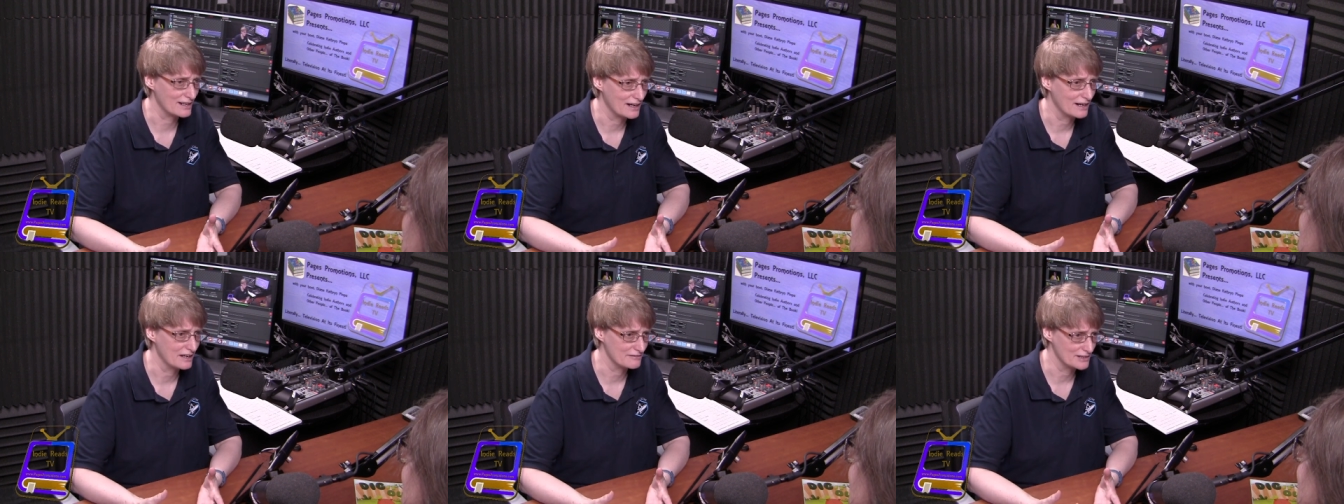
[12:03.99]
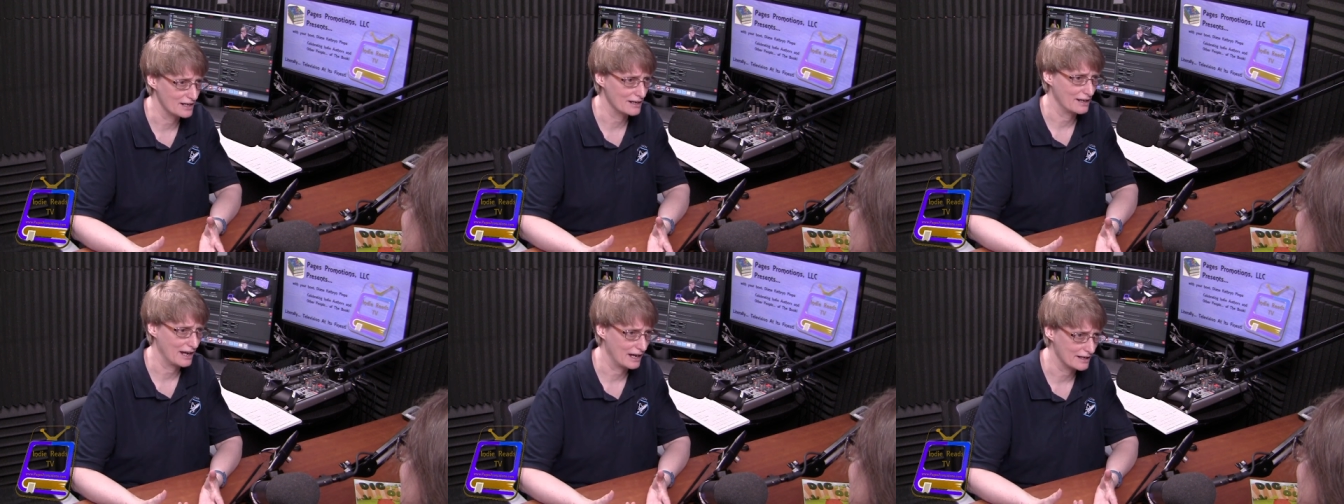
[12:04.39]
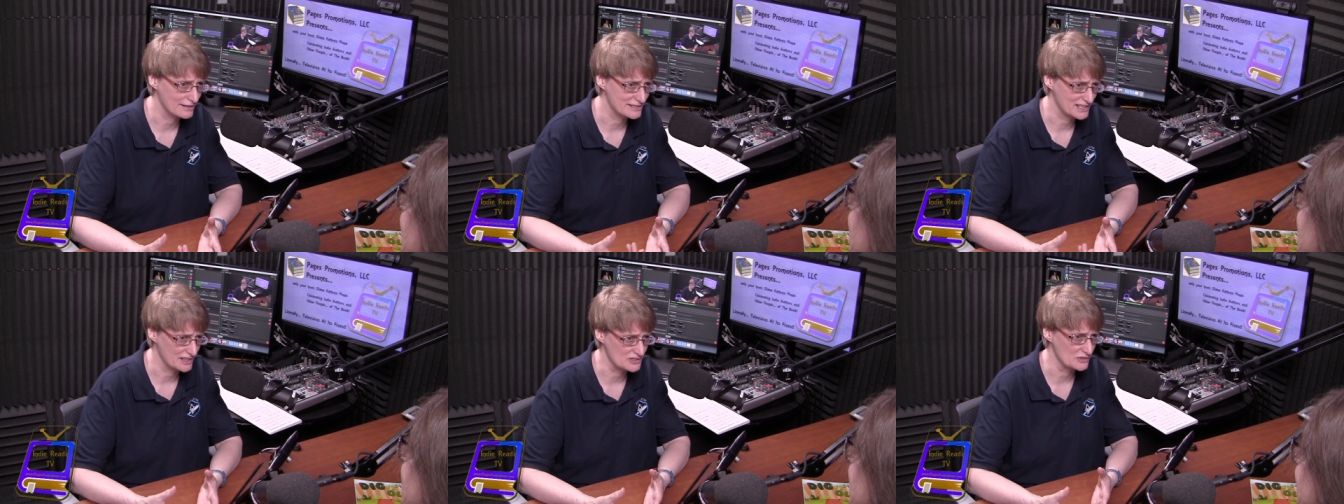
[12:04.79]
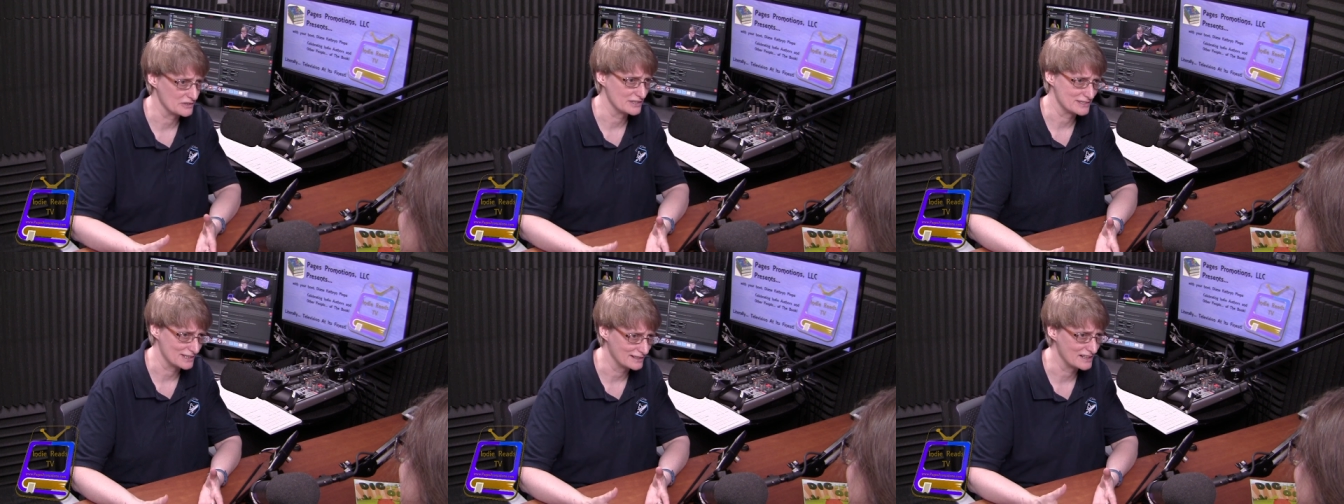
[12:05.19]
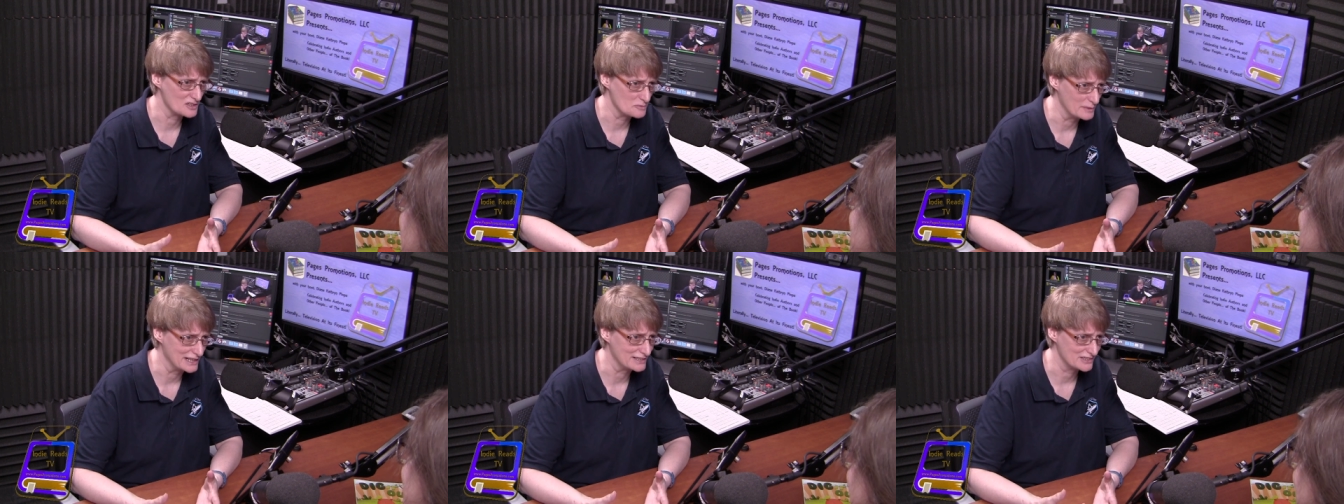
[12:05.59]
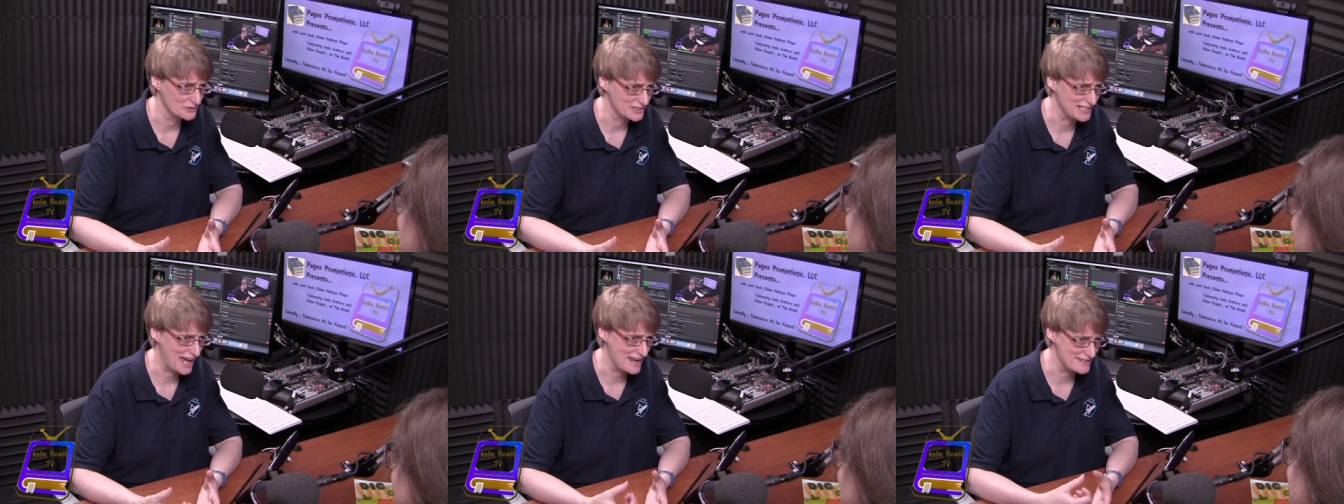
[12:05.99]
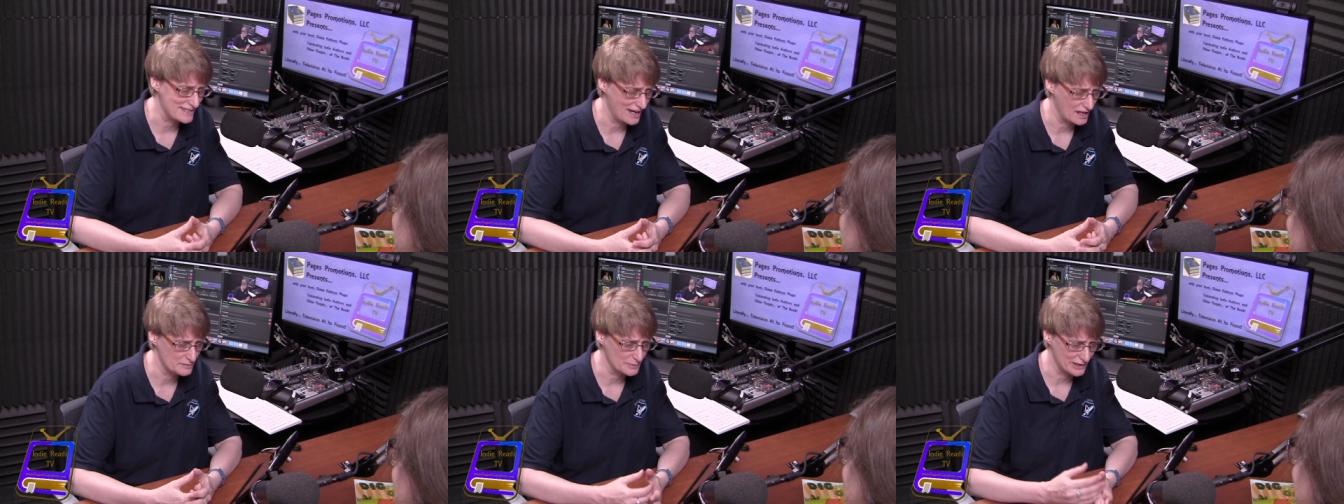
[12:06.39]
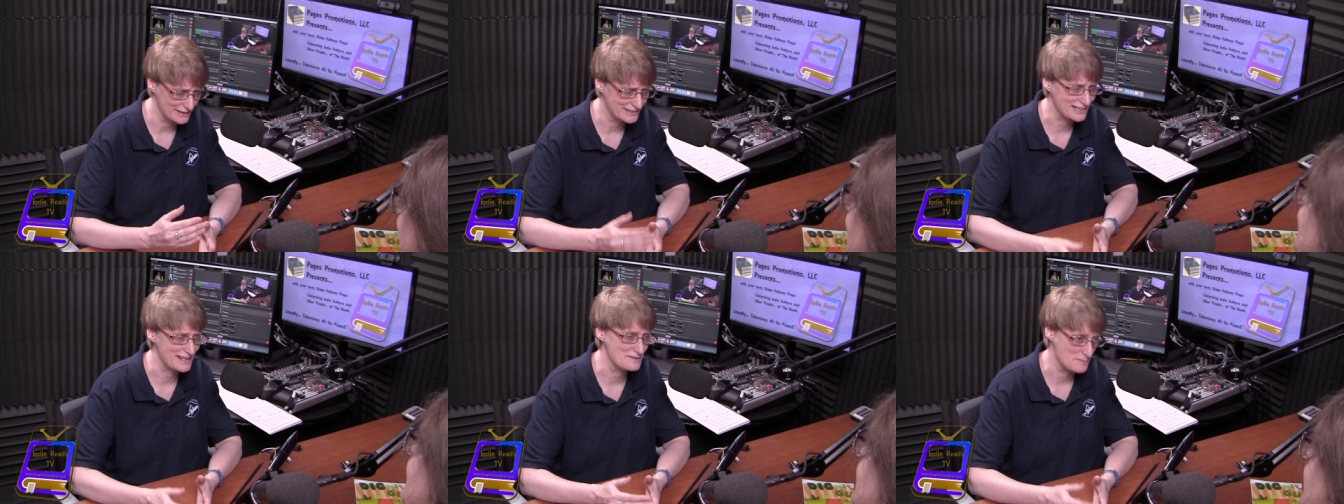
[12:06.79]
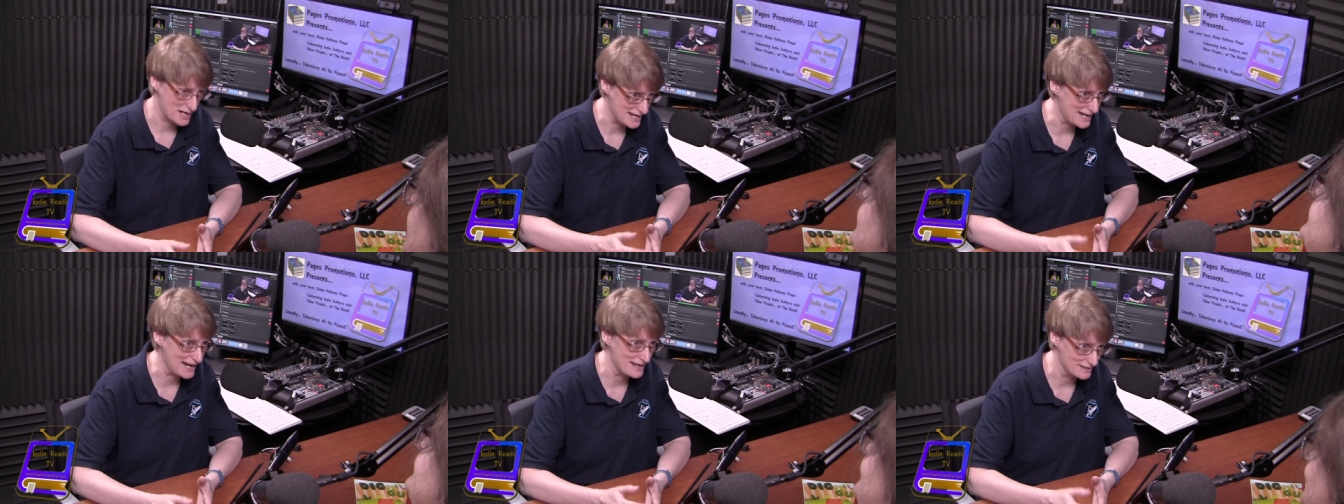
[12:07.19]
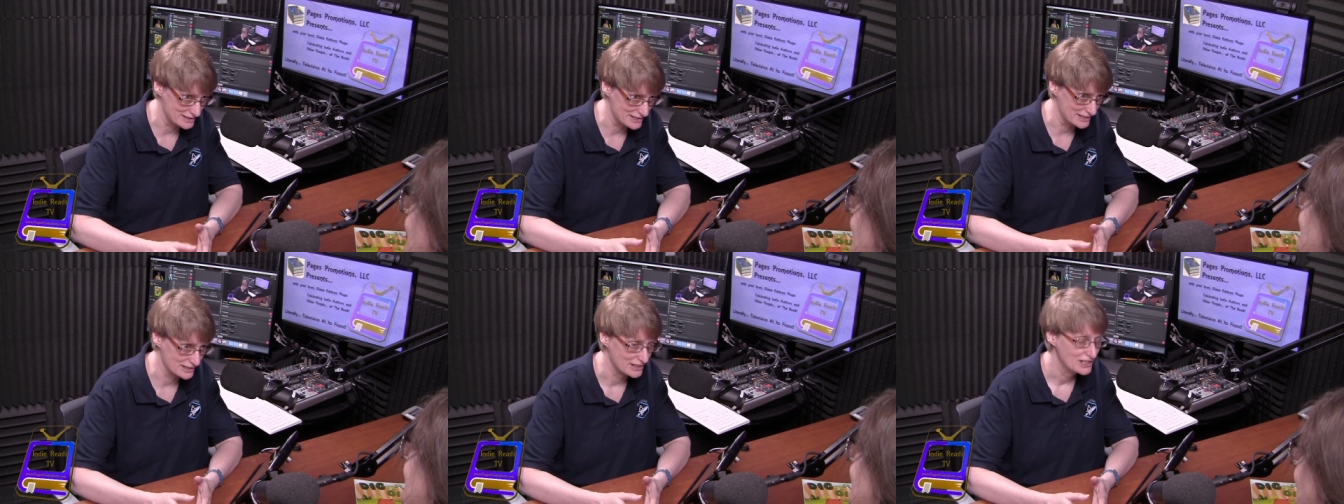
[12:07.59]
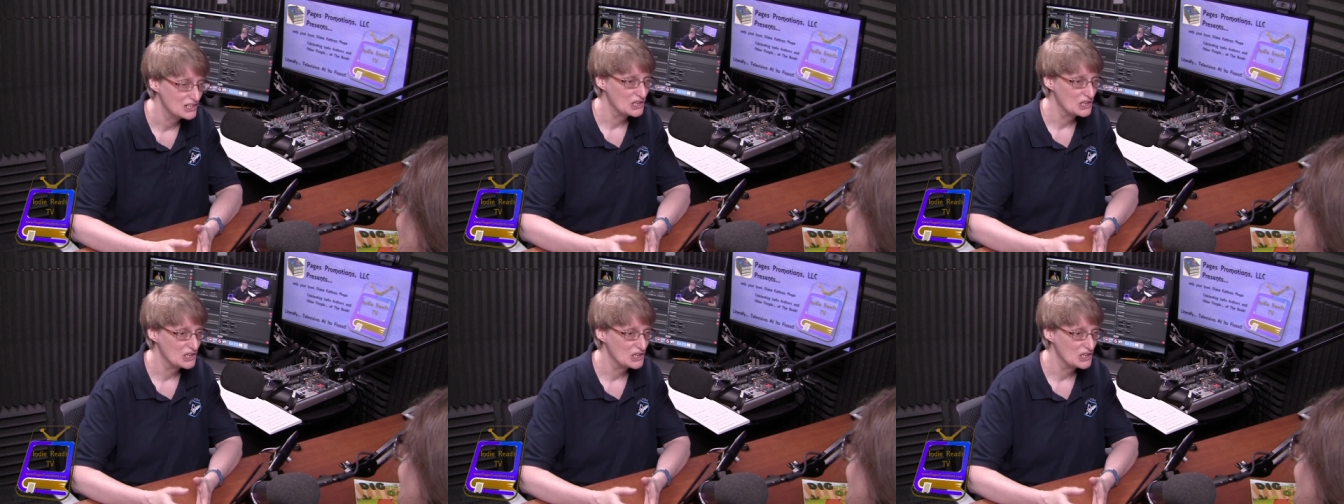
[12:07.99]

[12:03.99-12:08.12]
that I have not had a schedule that's allowed me to attend yet, but it's on my no. calendar.